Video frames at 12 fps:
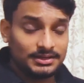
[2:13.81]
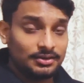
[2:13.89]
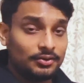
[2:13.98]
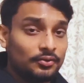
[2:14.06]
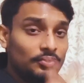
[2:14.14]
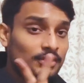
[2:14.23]

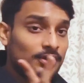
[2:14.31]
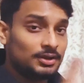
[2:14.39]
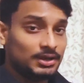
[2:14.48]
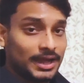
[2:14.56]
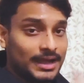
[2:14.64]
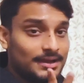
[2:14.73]
whole
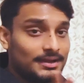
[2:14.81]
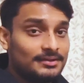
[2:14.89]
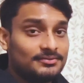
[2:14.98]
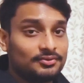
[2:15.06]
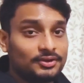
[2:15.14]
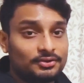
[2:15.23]
array
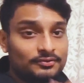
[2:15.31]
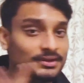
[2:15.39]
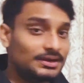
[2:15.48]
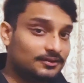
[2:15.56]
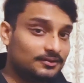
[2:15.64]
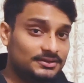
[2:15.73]
is going to be
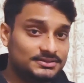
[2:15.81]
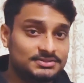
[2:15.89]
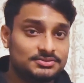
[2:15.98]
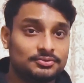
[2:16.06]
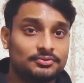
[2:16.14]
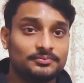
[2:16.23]

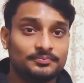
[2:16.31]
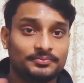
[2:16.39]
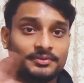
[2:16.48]
reversed so